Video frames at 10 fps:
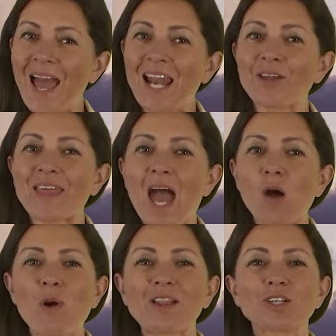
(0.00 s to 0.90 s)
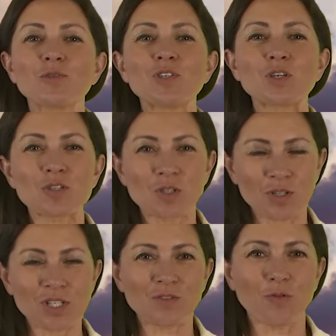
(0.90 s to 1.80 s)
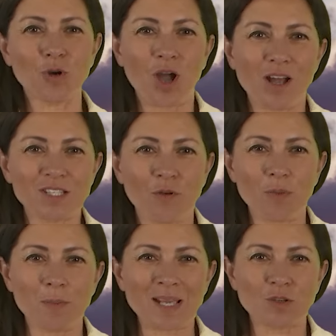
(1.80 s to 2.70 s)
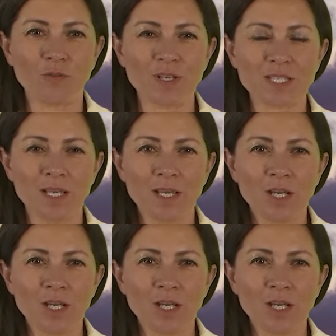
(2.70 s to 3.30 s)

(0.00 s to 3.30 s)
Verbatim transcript: Hello there, welcome to your Scottish forecast from the Met Office.